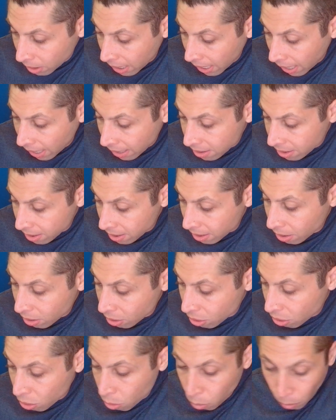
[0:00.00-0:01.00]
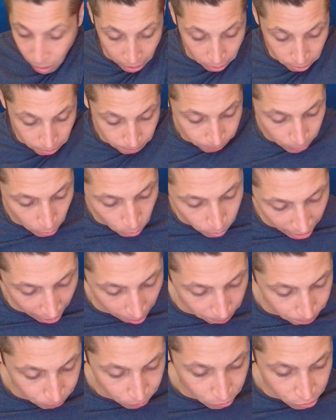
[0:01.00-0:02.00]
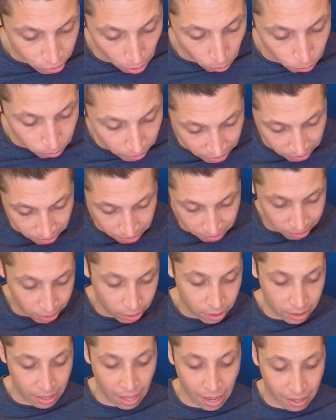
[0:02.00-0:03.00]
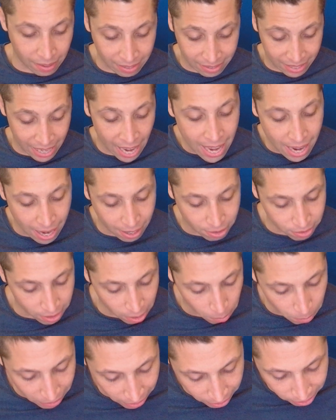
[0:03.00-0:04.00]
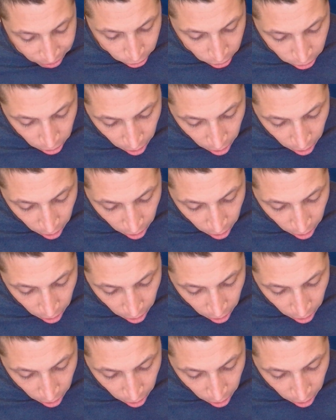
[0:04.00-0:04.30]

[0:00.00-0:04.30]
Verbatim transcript: 3x². Okay, so let's look at that. That's chaos there, but let's turn